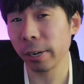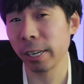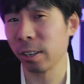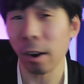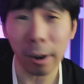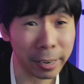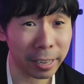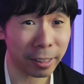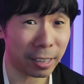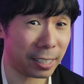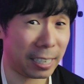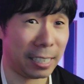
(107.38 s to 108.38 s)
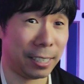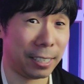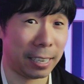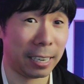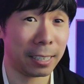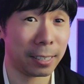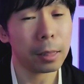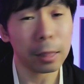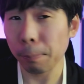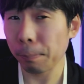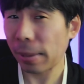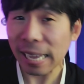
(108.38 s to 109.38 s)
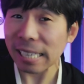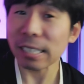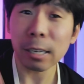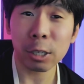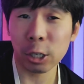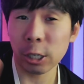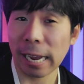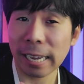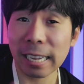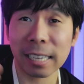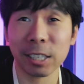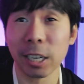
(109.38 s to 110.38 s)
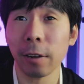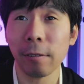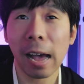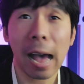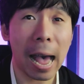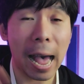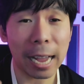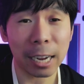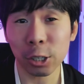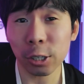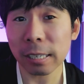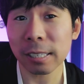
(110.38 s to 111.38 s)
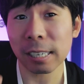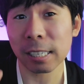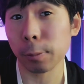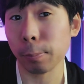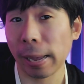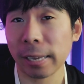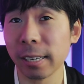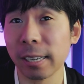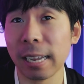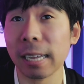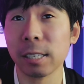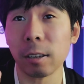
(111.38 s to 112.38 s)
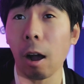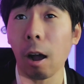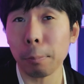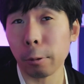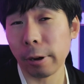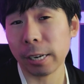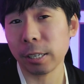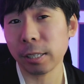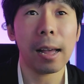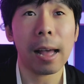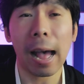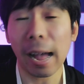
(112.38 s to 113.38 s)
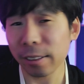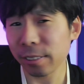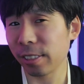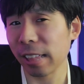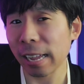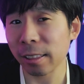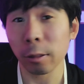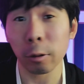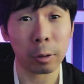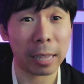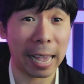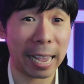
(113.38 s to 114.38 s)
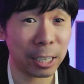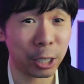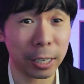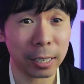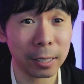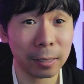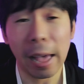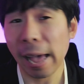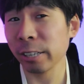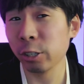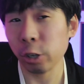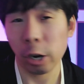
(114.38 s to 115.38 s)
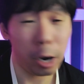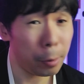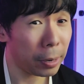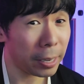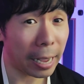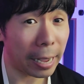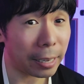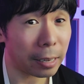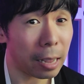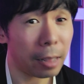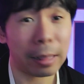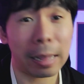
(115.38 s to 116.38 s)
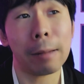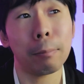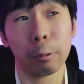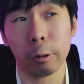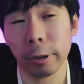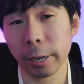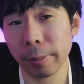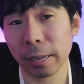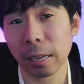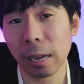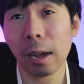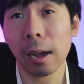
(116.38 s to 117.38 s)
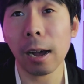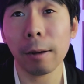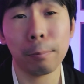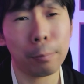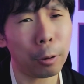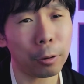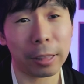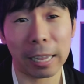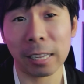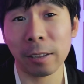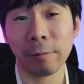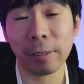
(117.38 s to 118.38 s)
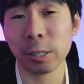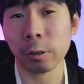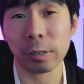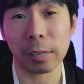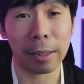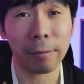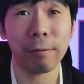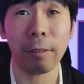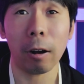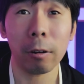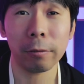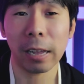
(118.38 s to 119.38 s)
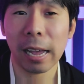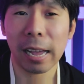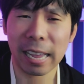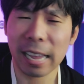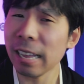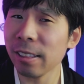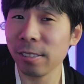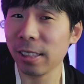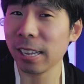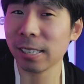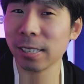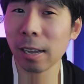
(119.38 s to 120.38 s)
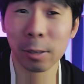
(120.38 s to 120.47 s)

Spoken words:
regarding this incident, the pizza chain itself actually suspended its operations at that location and terminated the employment of both individuals involved in this